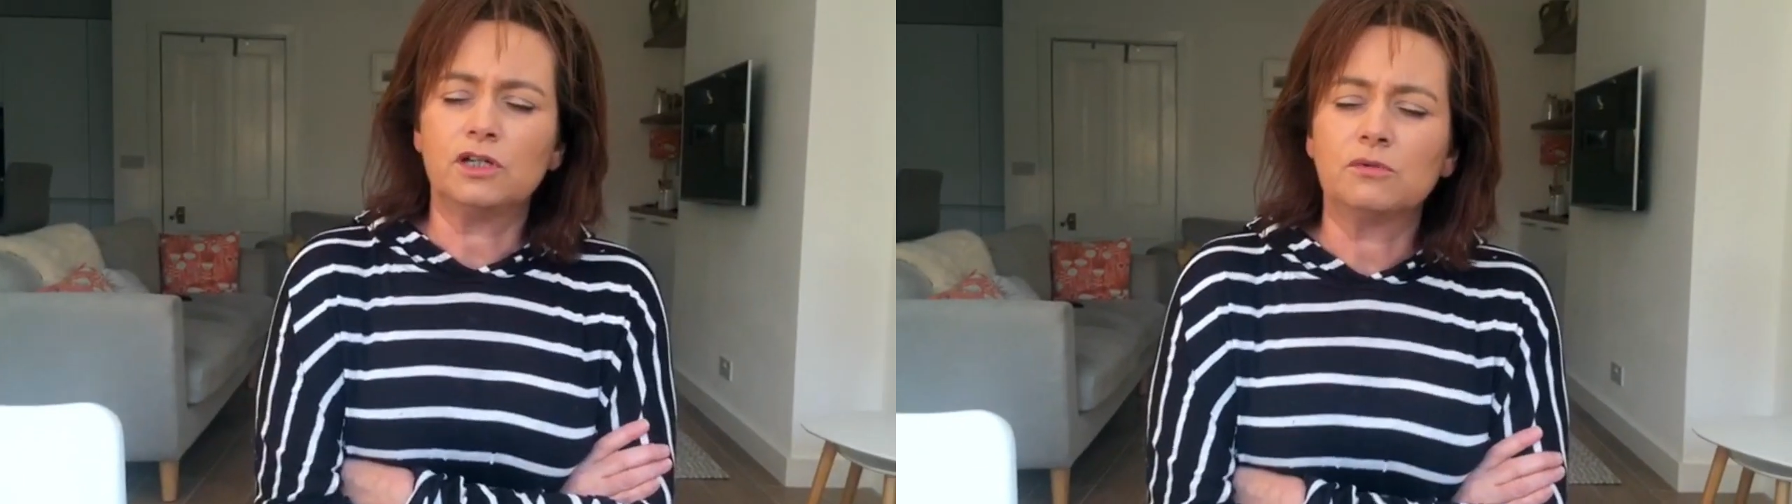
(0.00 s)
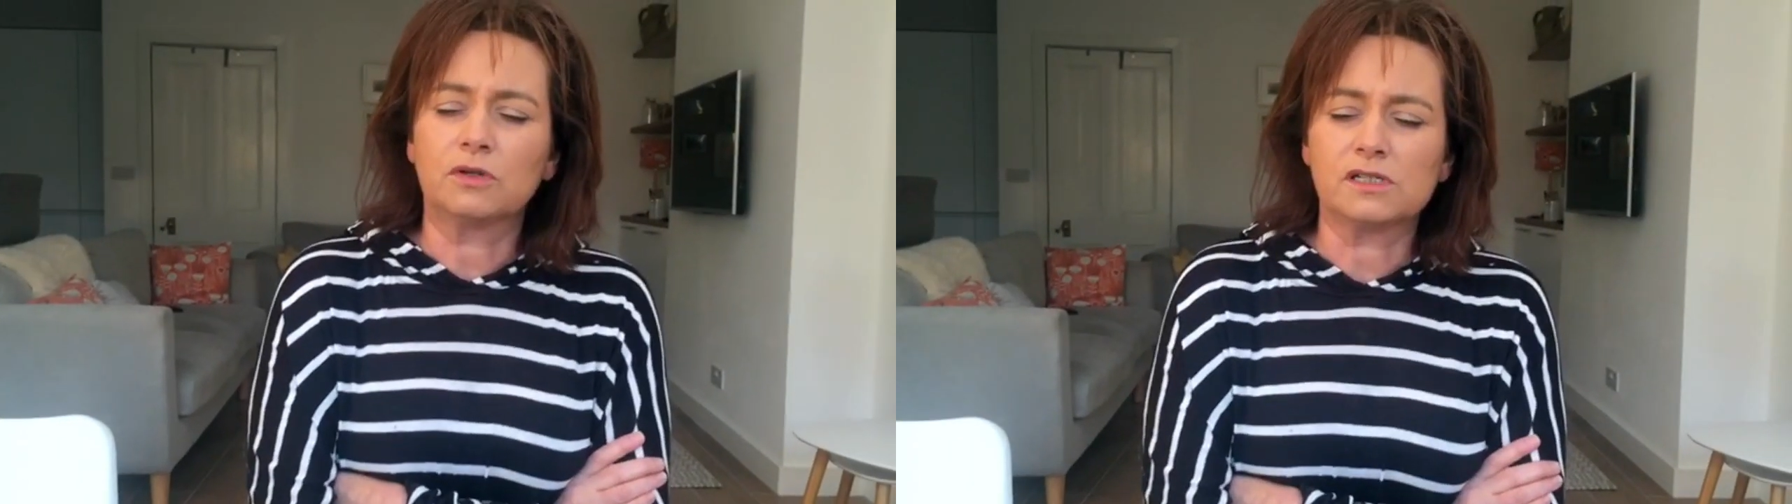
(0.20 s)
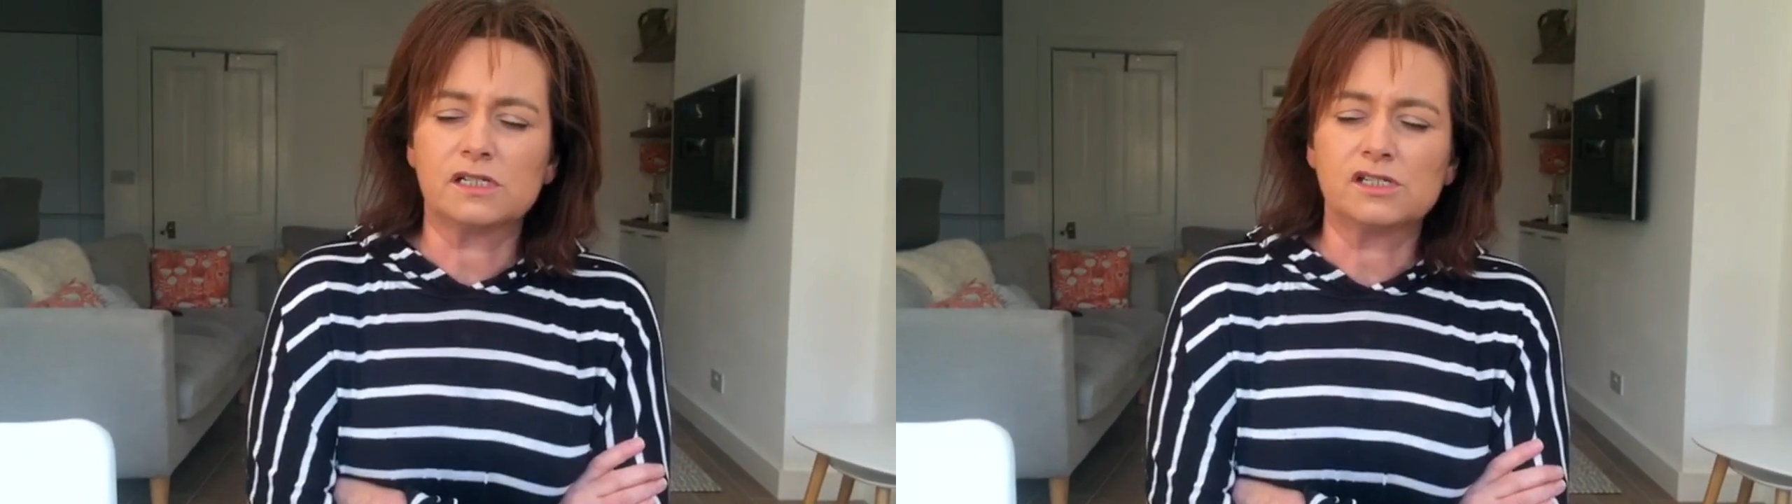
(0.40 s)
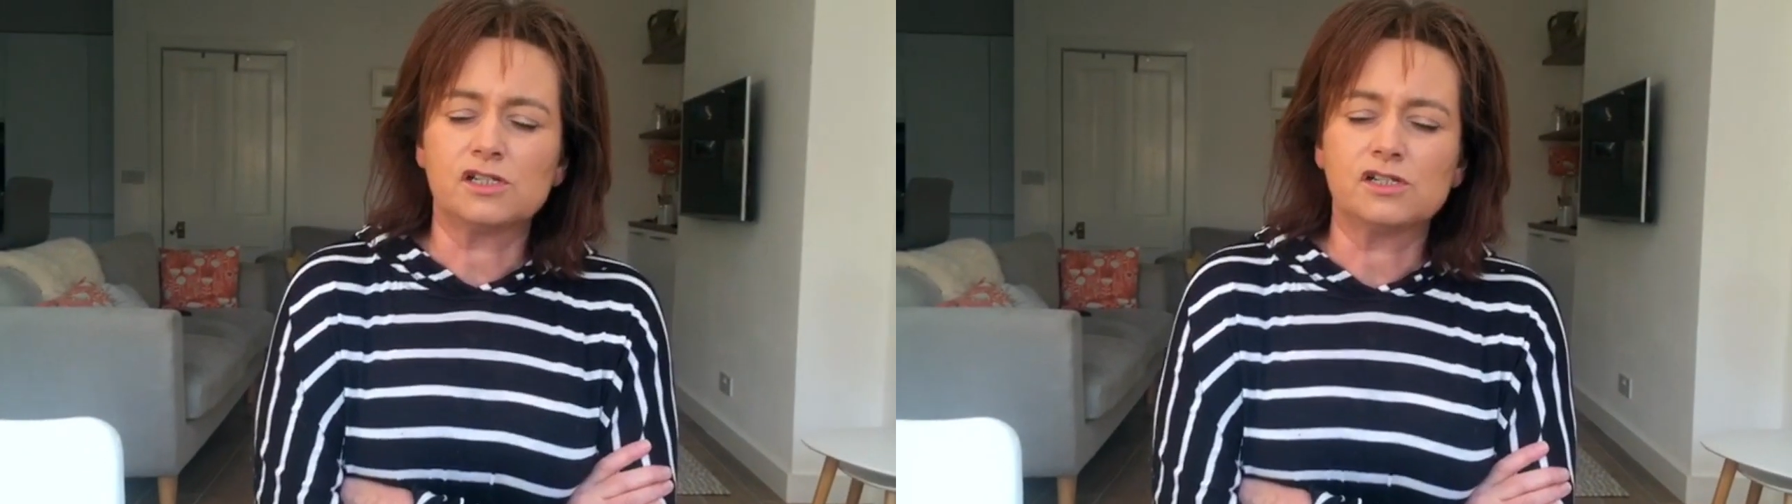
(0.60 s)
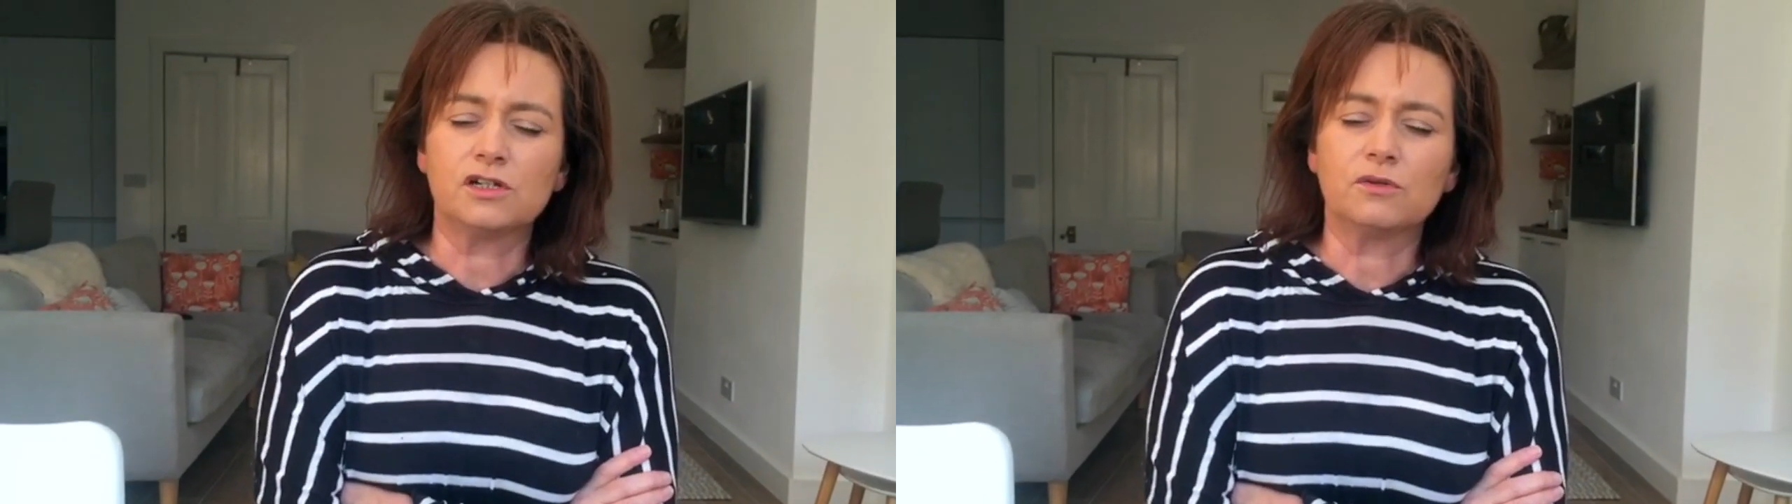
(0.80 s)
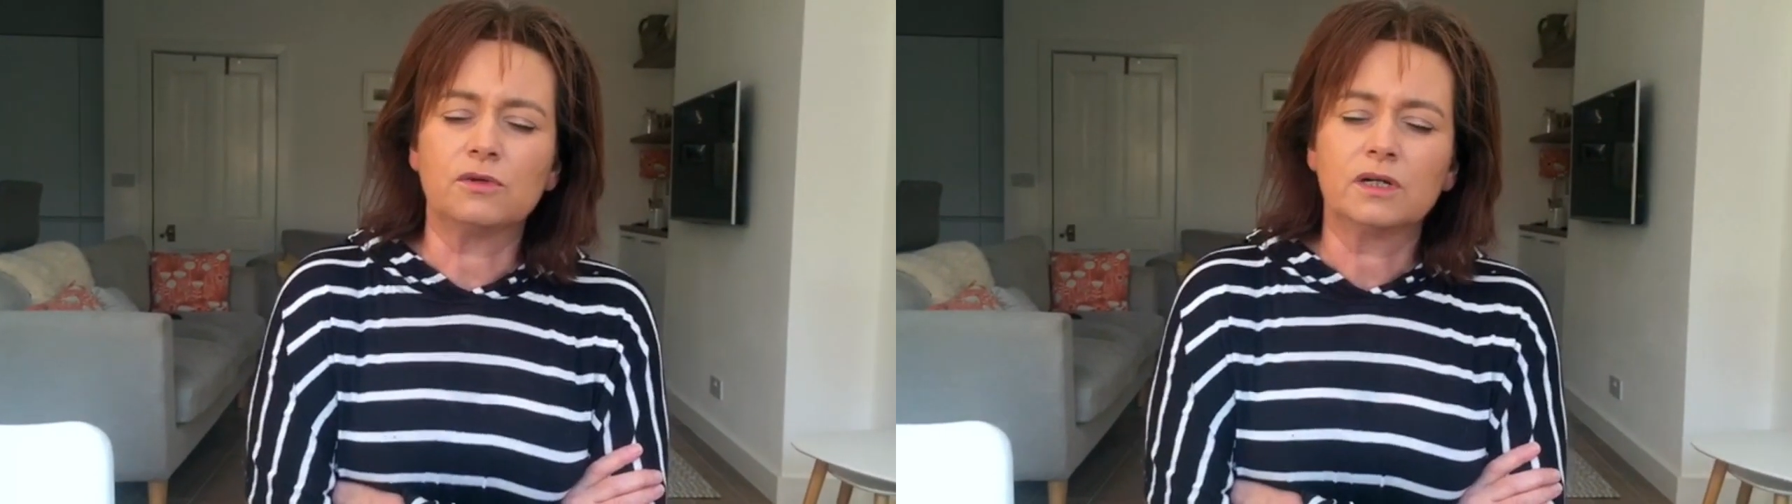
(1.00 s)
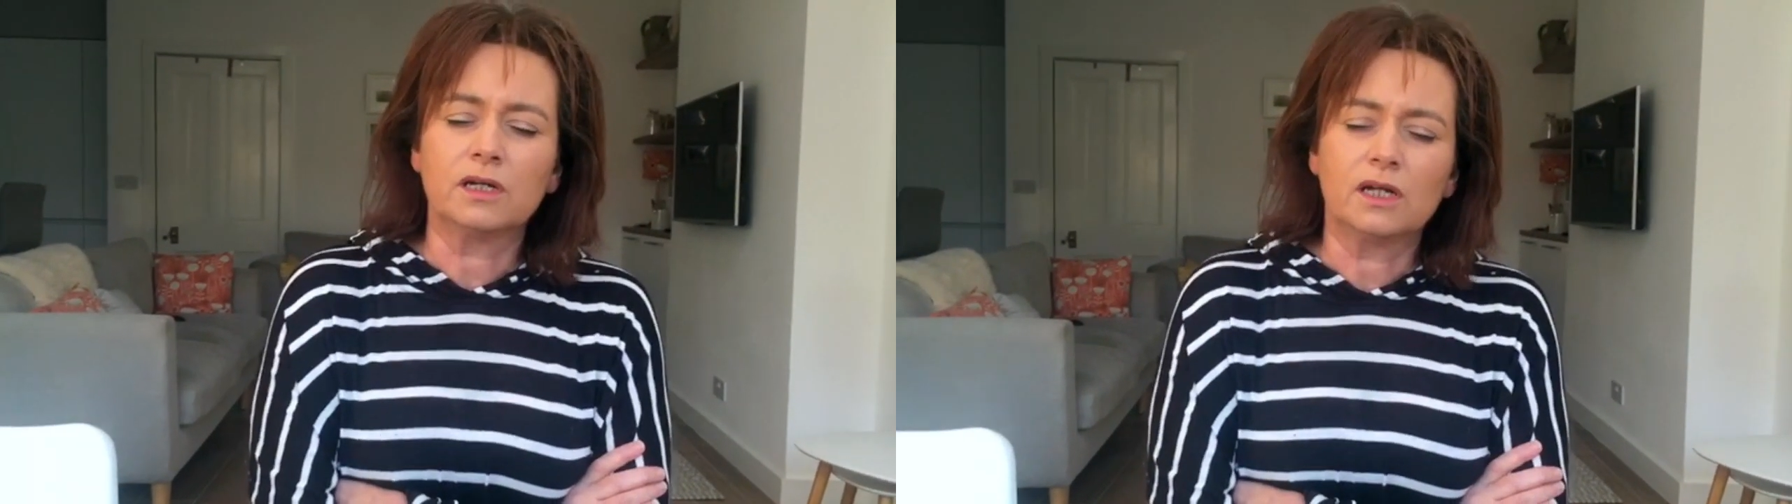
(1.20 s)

you want us to do.